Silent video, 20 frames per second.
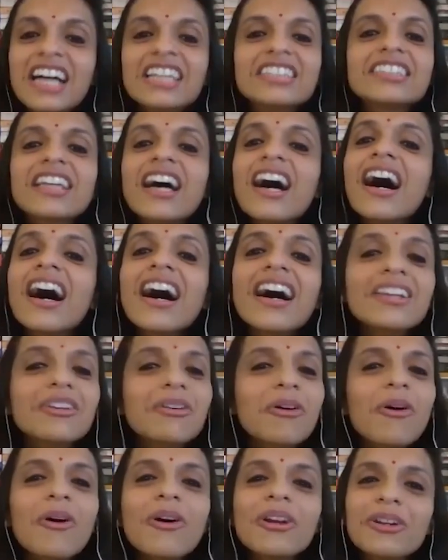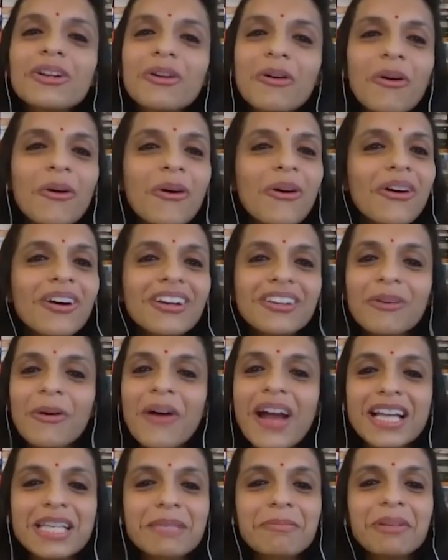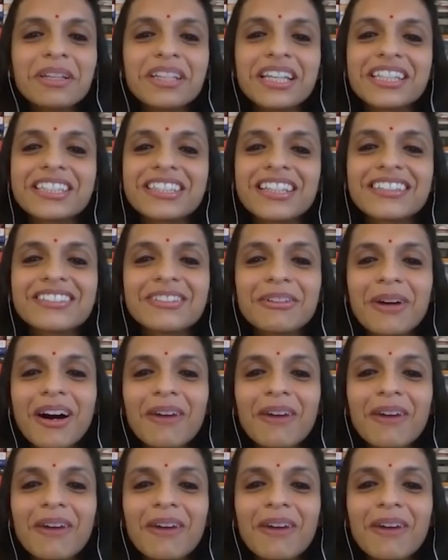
Sir, no, no, no explanations.